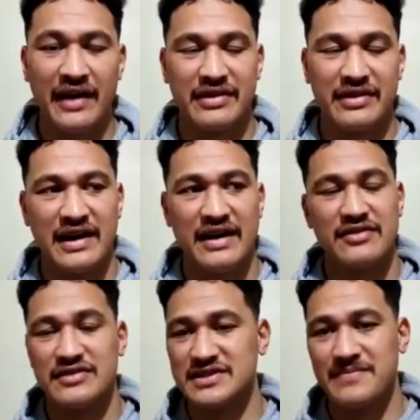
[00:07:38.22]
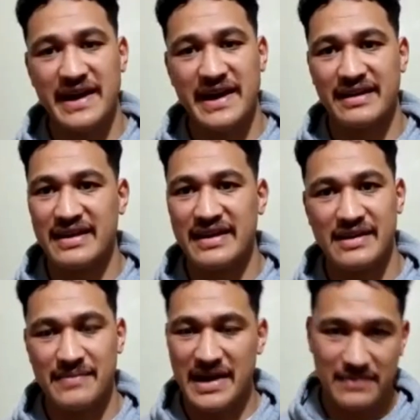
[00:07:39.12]
either it's a bad leg, a
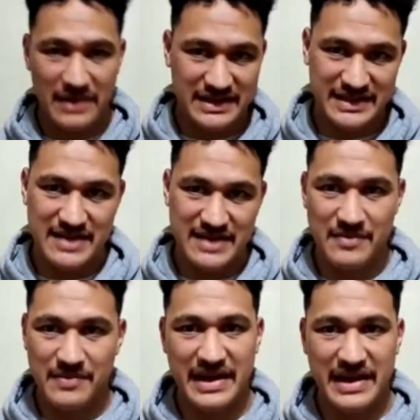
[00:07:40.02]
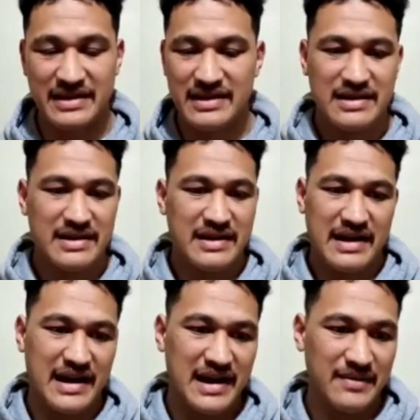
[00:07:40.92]
bad bicep, a bad
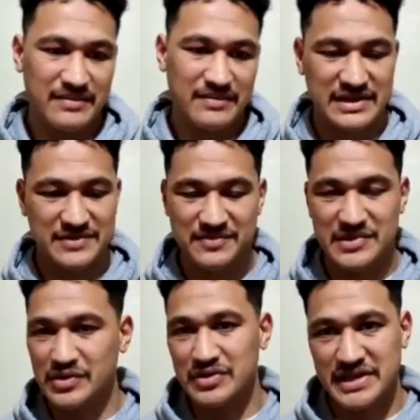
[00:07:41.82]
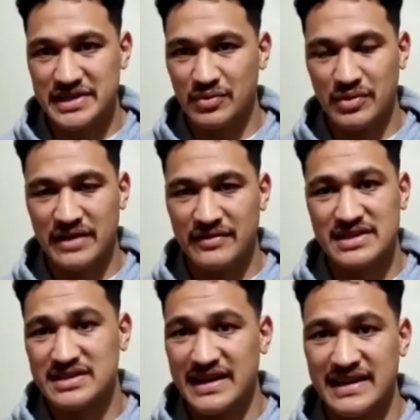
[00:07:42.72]
arm, a sore chest, or whatever,
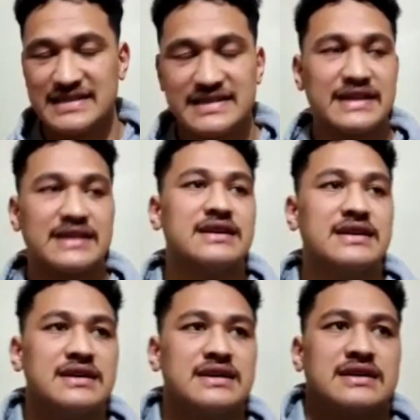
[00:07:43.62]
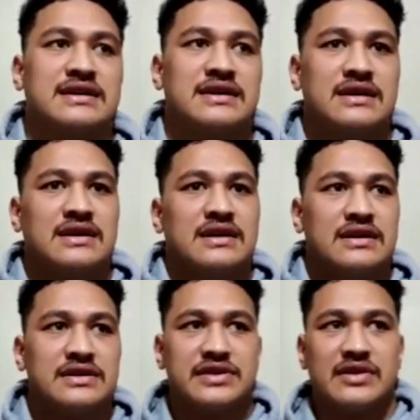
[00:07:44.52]
slightly sick.
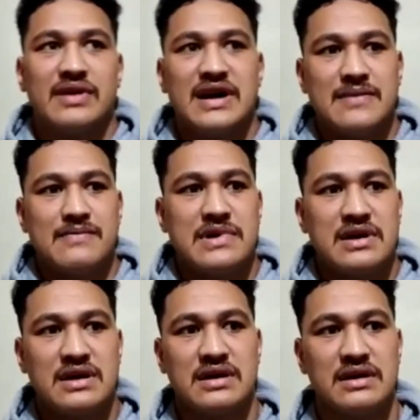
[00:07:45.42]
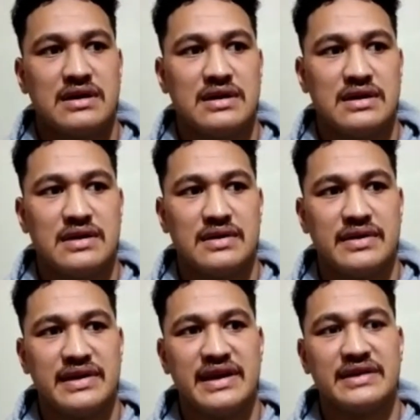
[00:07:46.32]
So
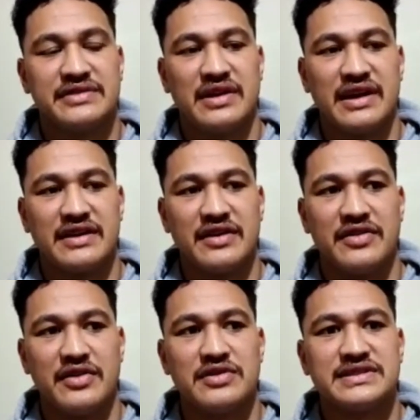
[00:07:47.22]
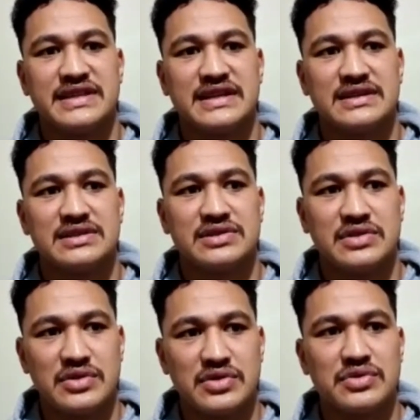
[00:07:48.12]
yeah, so like, you know, those things
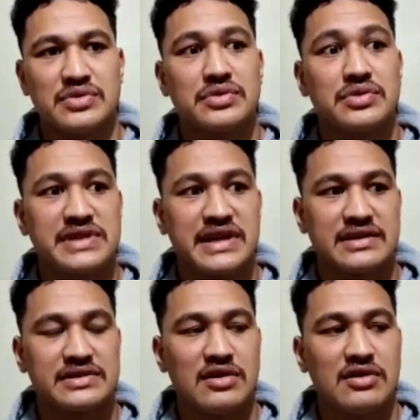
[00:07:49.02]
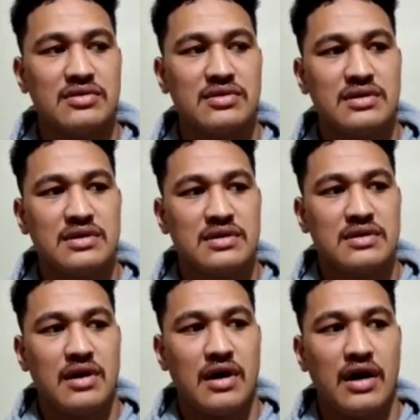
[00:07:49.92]
do take a toll
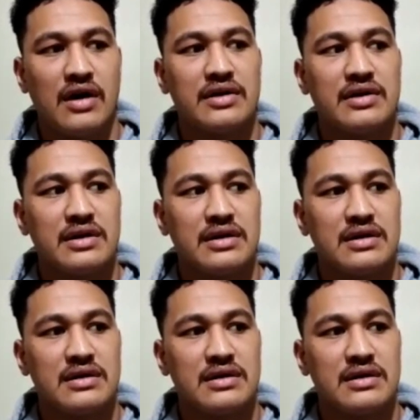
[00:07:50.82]
on